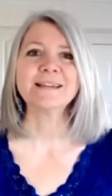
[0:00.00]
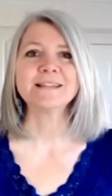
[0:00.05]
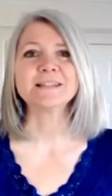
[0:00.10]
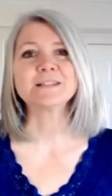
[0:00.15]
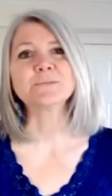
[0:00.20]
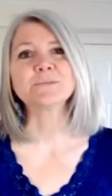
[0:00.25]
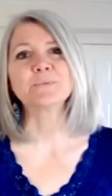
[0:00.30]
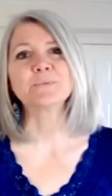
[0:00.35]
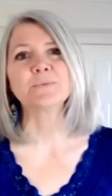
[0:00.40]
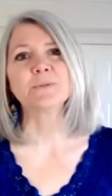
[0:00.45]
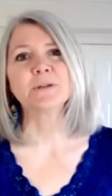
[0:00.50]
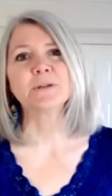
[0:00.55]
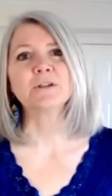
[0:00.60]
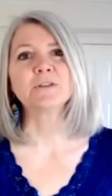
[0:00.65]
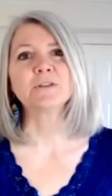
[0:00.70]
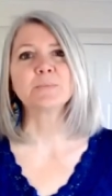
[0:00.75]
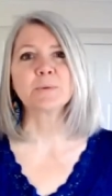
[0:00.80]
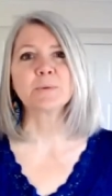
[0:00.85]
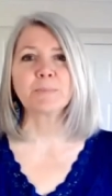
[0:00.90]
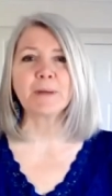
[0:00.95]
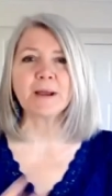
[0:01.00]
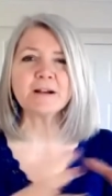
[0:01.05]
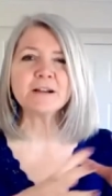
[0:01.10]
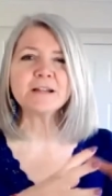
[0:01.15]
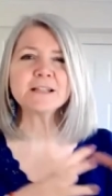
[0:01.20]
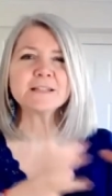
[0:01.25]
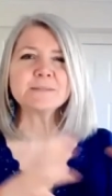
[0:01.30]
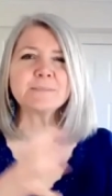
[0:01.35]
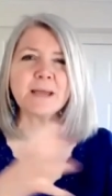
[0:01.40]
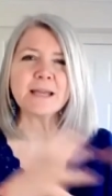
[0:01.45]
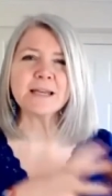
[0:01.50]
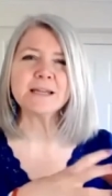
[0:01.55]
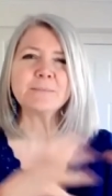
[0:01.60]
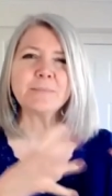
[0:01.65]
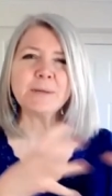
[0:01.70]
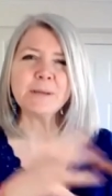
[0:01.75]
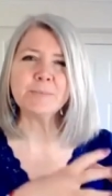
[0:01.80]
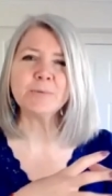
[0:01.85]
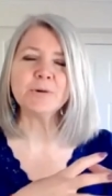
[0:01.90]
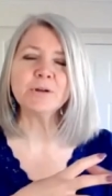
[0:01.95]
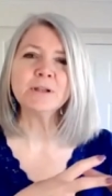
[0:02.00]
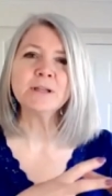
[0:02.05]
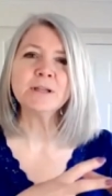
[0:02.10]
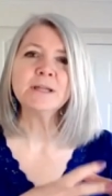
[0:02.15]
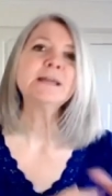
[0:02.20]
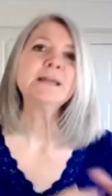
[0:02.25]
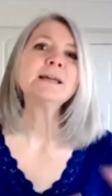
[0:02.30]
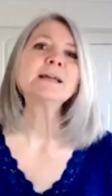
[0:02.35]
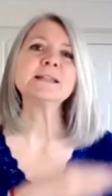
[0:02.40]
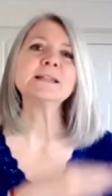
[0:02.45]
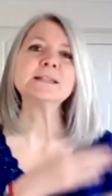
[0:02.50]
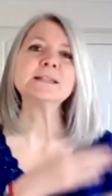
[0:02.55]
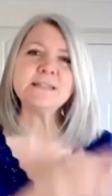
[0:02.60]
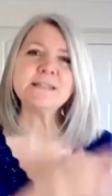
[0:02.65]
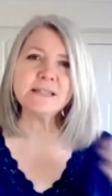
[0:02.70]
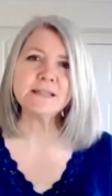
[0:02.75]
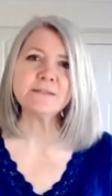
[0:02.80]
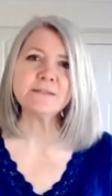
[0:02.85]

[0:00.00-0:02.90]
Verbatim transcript: is, you know, the preparedness minded people can see